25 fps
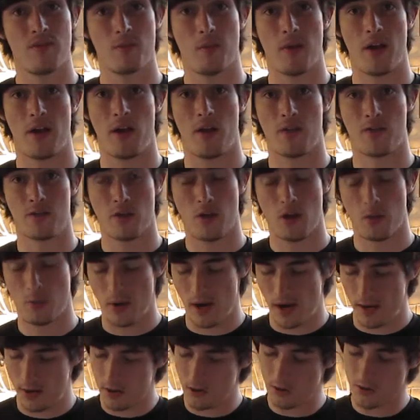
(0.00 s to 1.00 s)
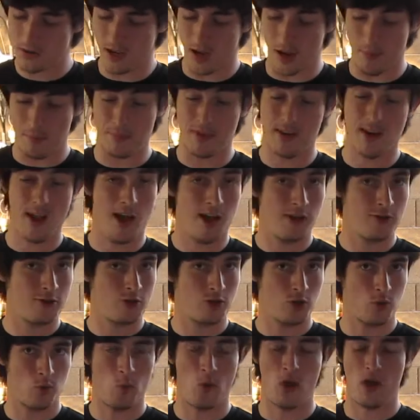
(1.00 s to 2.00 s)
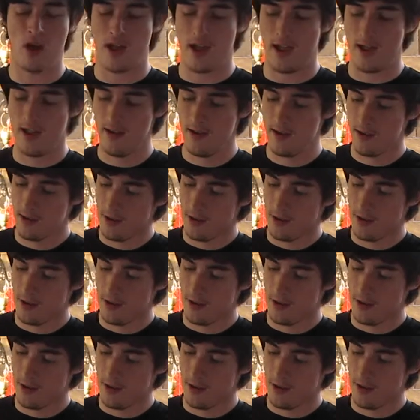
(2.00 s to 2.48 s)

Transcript: than my other albinos. I'm not sure why.